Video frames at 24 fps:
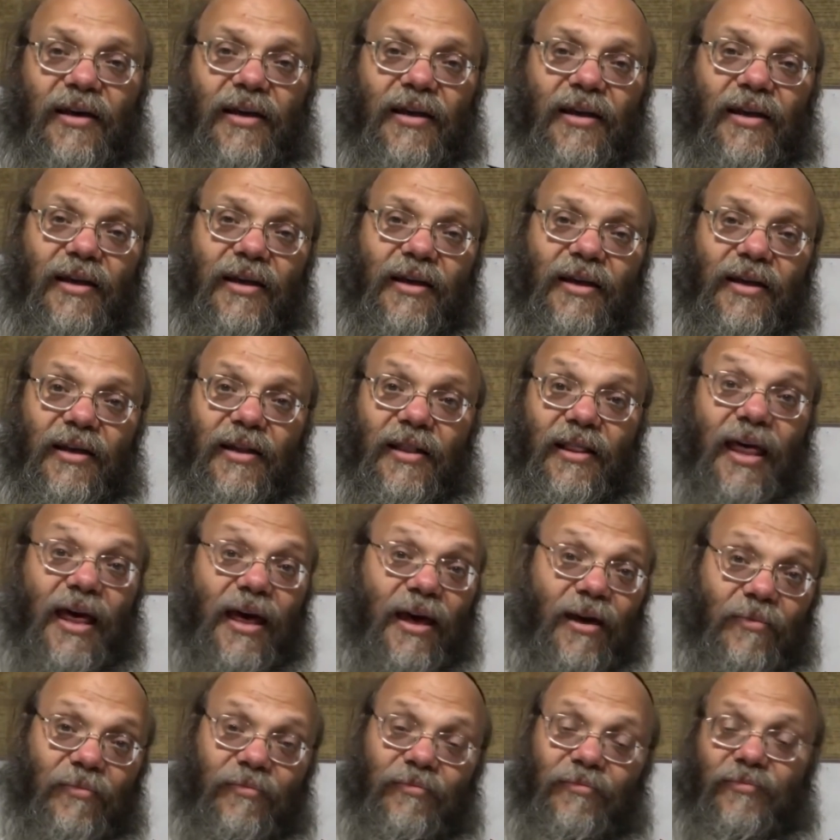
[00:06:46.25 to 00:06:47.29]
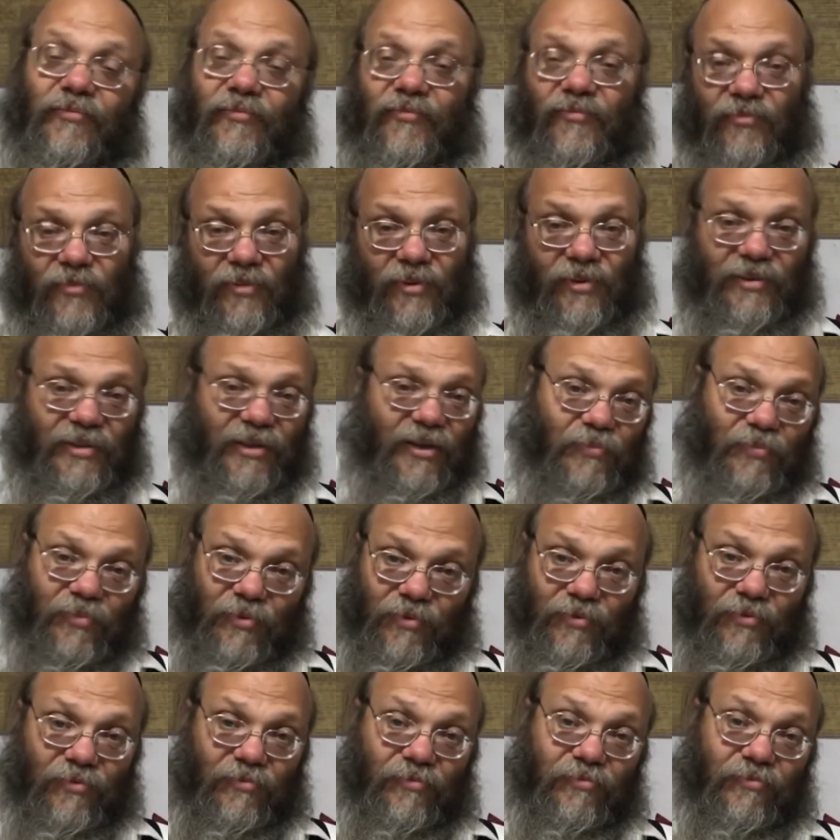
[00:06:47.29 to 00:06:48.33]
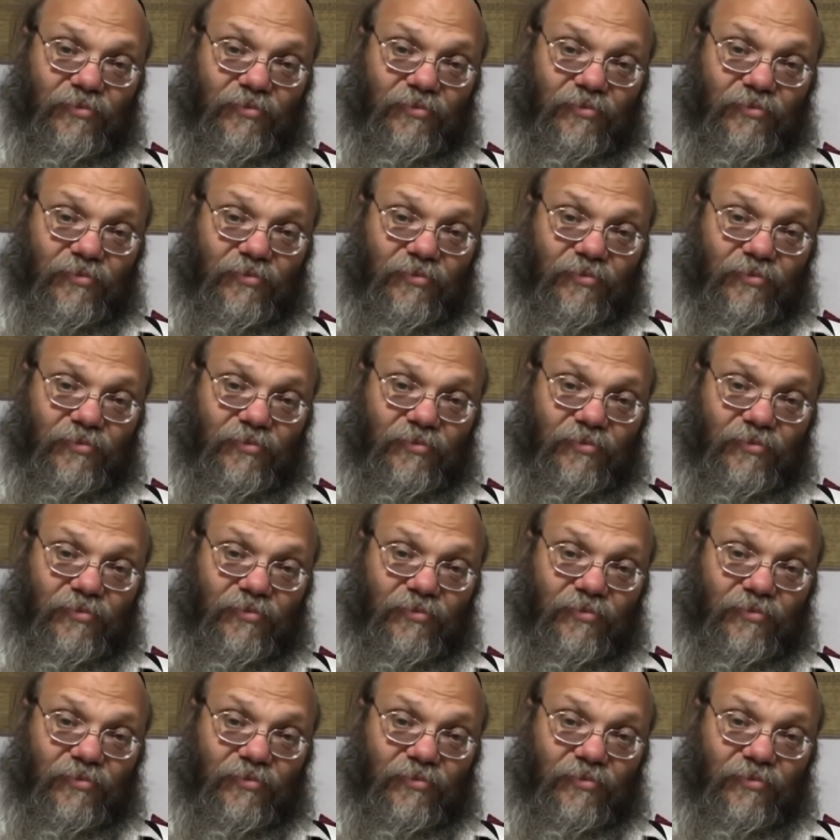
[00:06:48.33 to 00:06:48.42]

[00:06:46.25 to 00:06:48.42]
a lamb, for example,